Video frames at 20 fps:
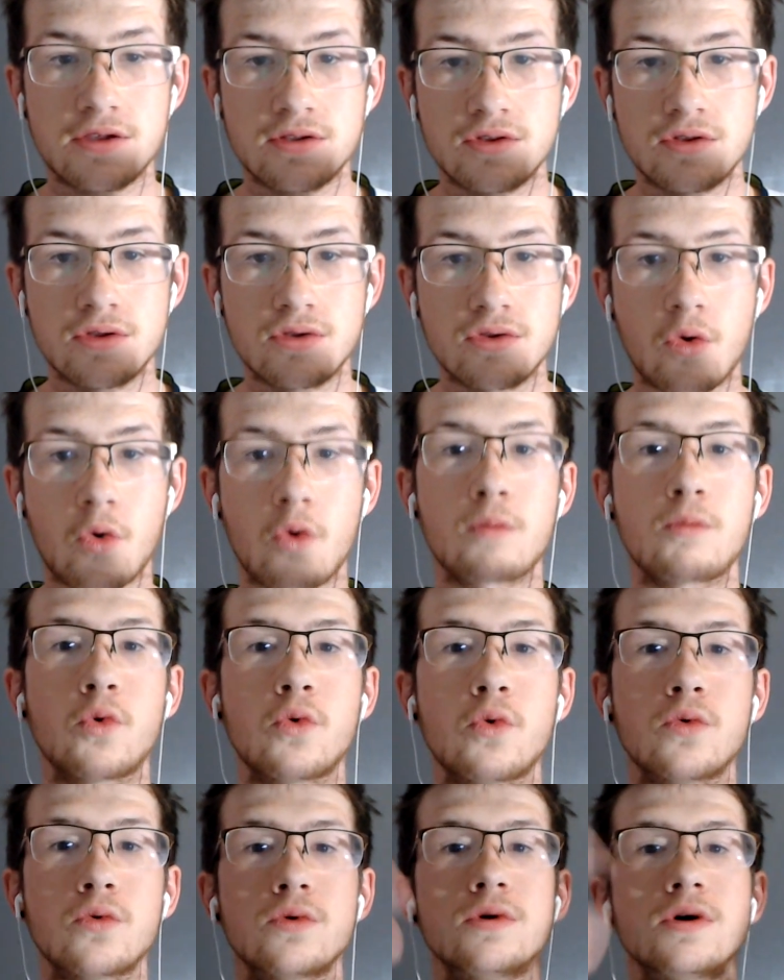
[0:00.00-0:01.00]

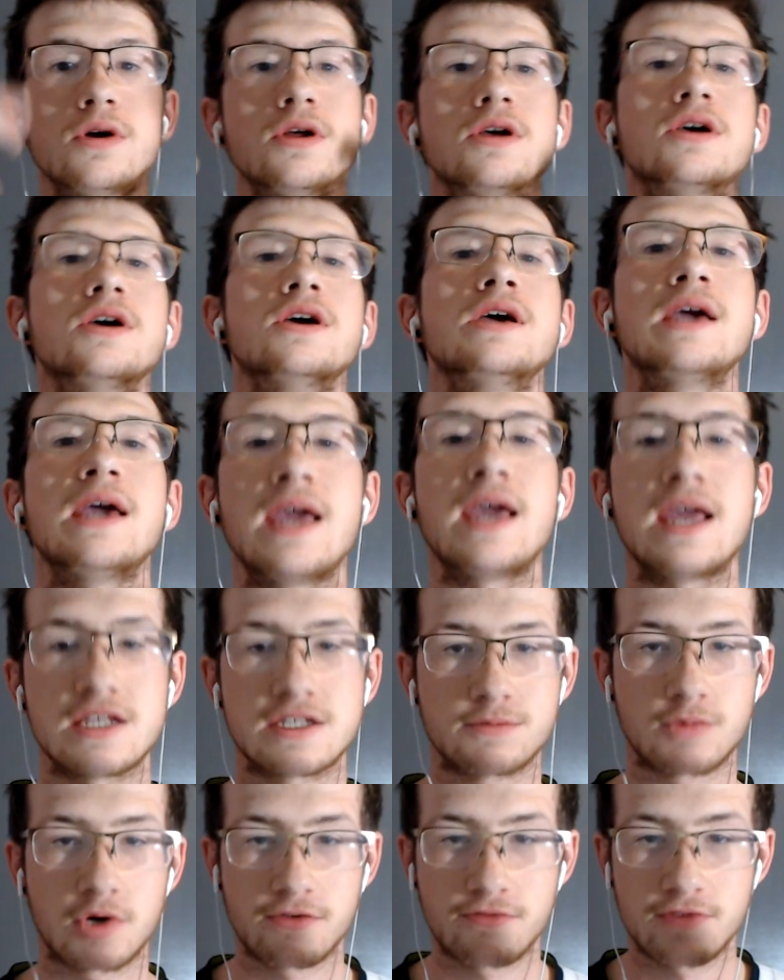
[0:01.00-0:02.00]
normal
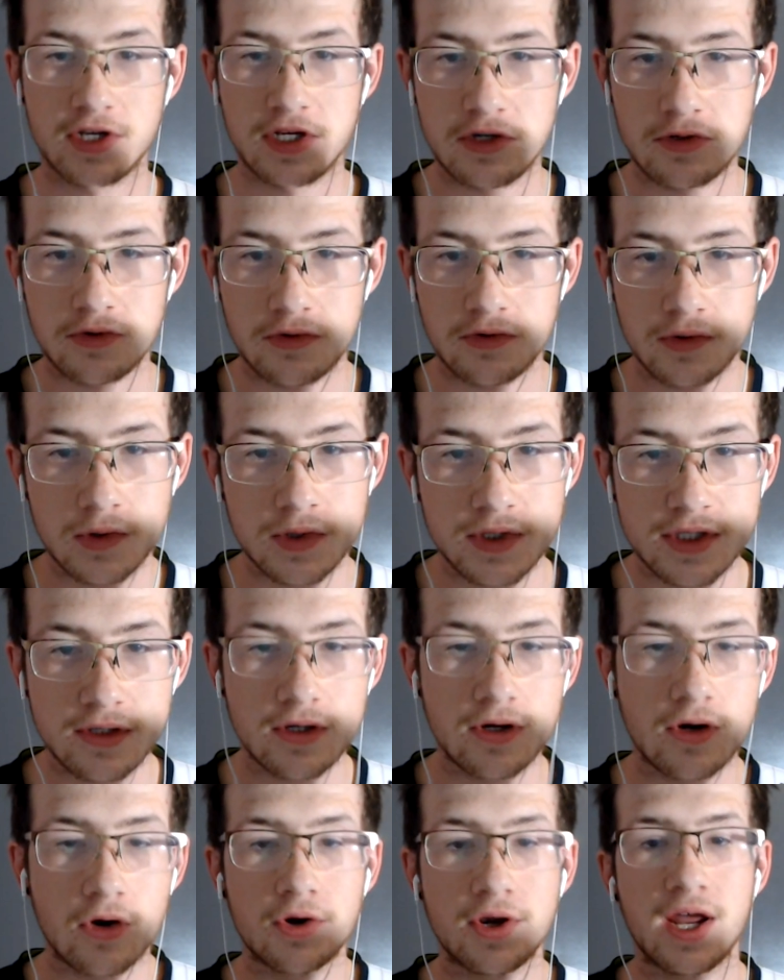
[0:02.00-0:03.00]
ASMR videos,
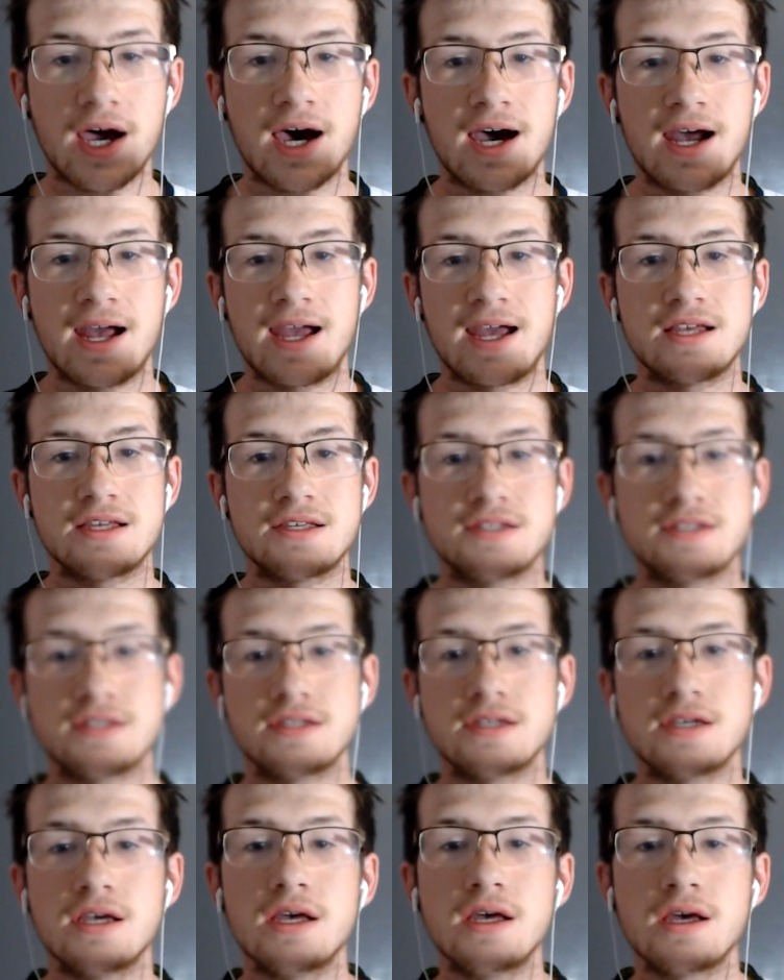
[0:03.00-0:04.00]
are not as
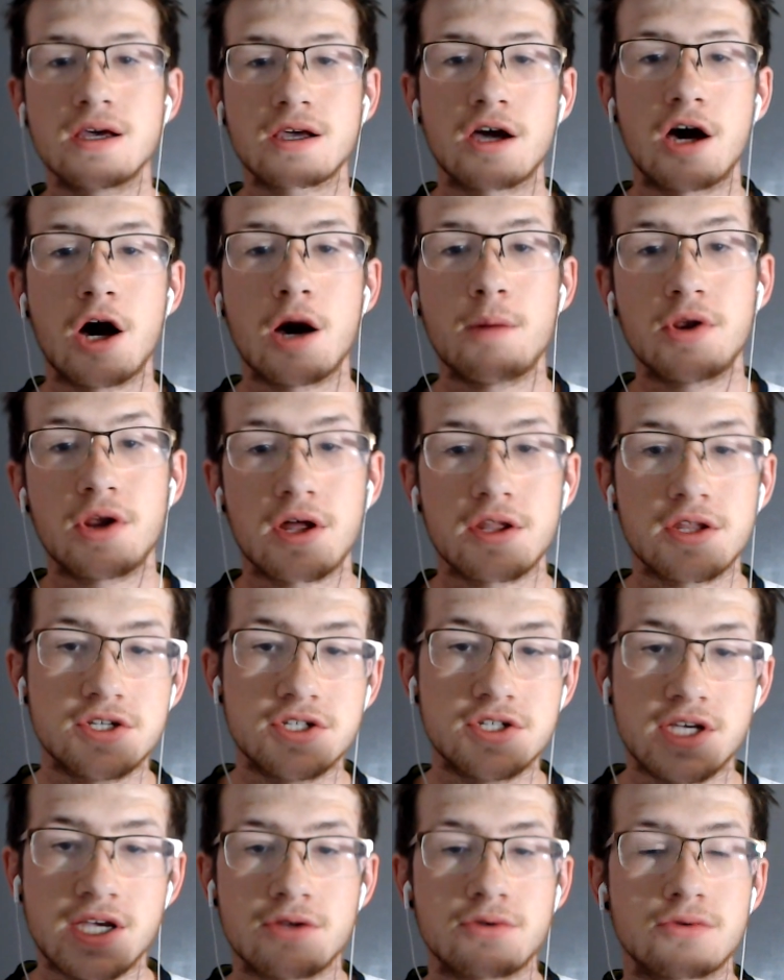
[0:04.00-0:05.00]
common on the
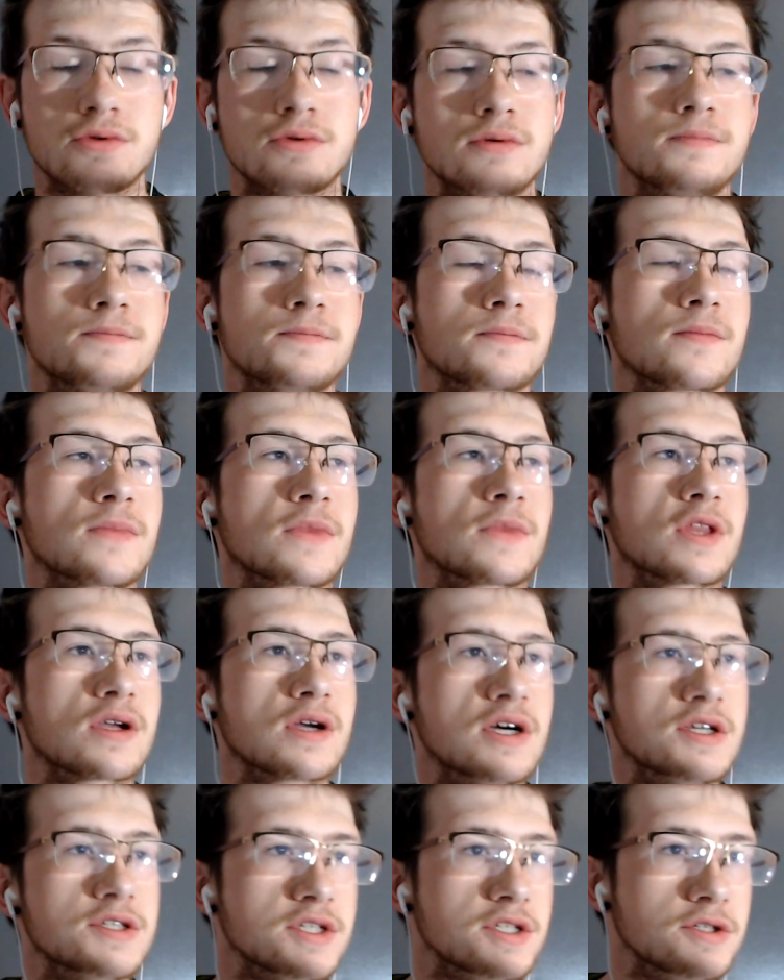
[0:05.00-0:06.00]
channel as
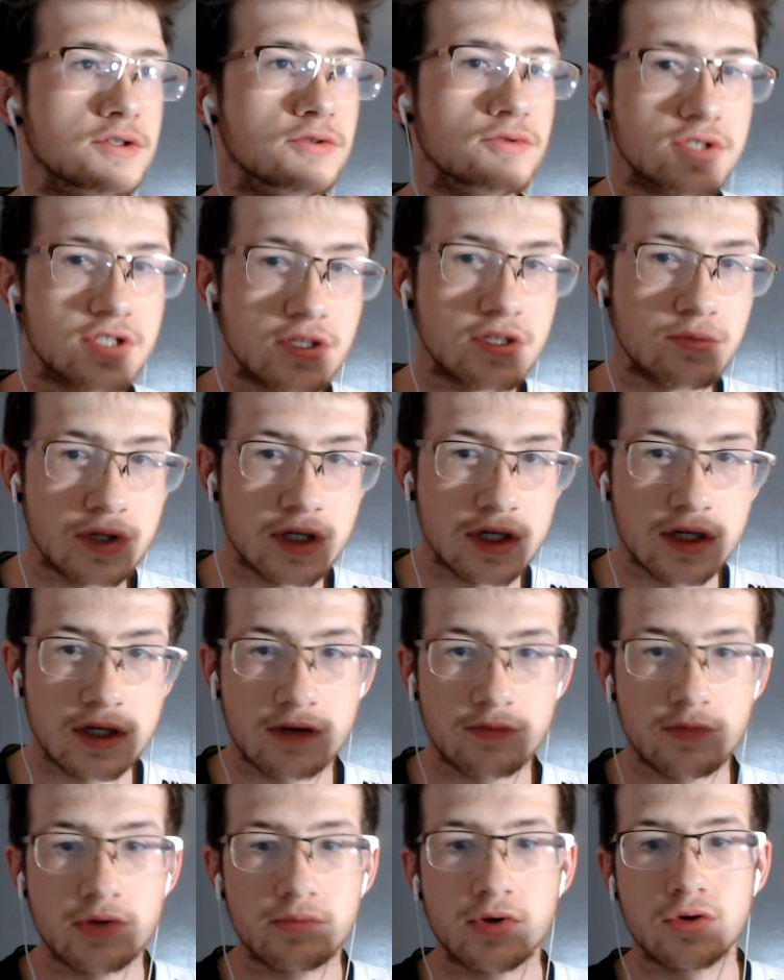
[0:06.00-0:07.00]
they used to be. I've
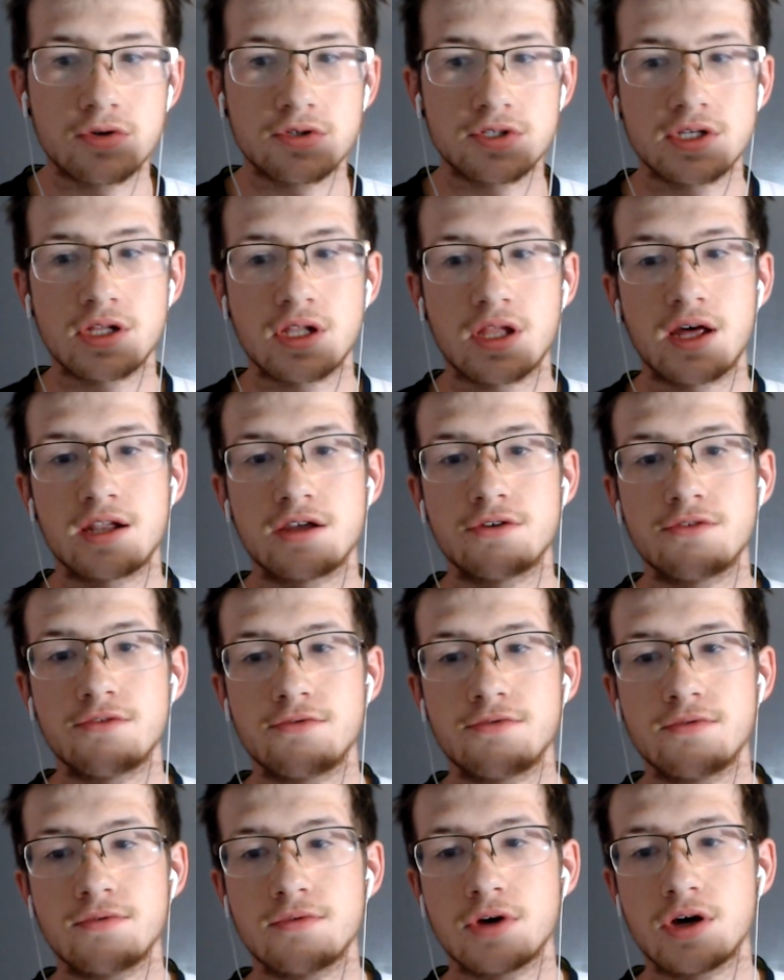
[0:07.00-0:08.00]
been posting a lot
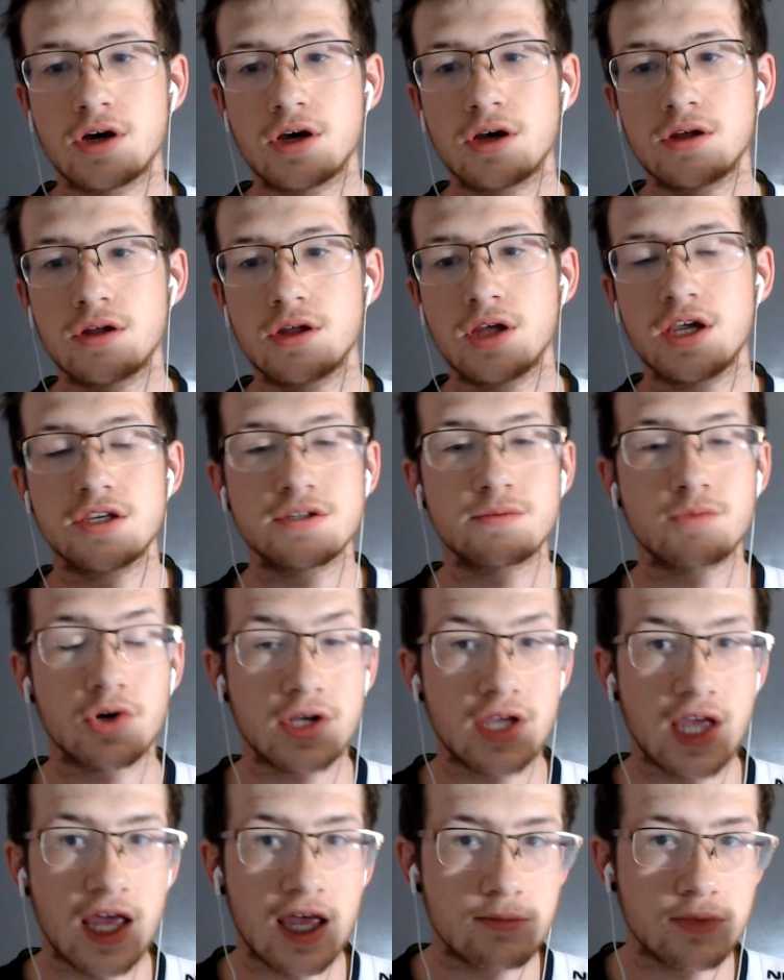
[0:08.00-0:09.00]
of ASMR
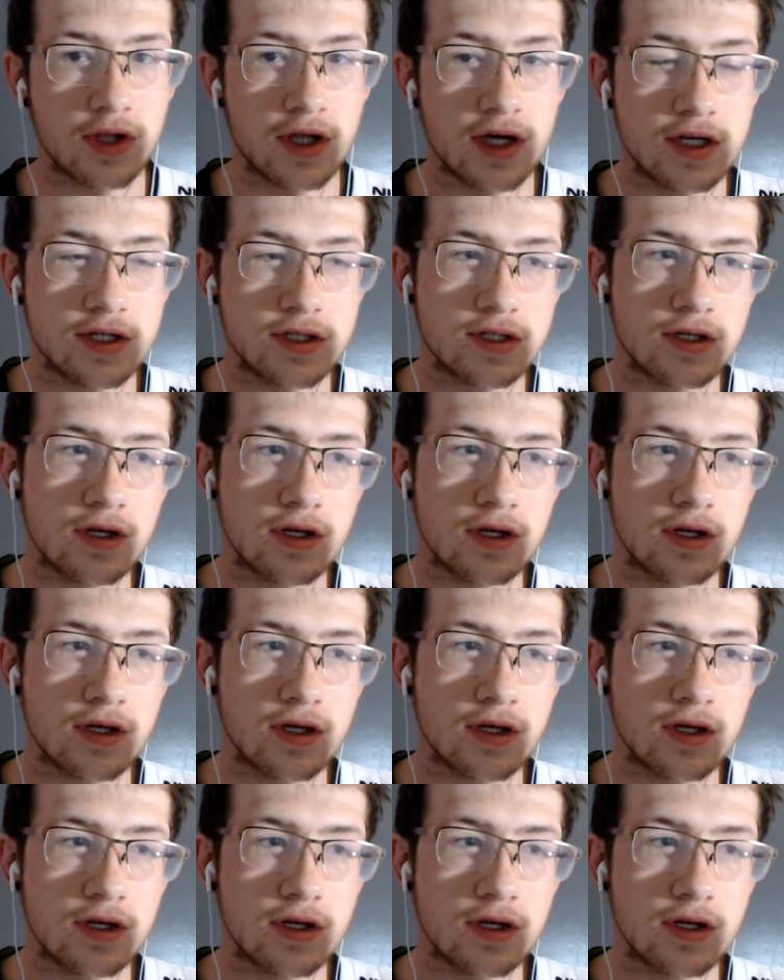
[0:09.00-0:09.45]
gameplays.